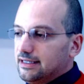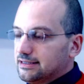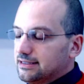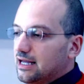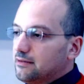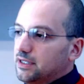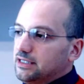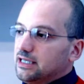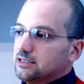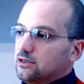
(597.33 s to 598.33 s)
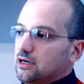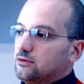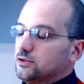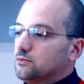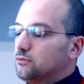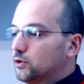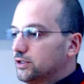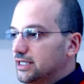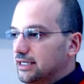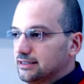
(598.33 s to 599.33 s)
that's done by the astronauts on
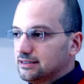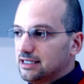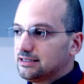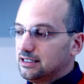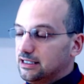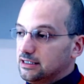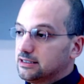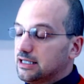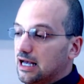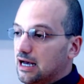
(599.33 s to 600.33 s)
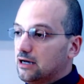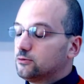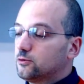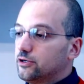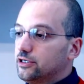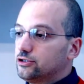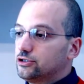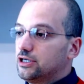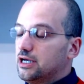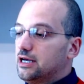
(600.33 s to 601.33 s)
board the ISS is
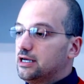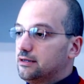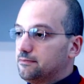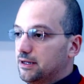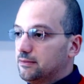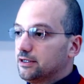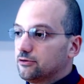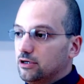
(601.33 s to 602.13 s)
outreach and public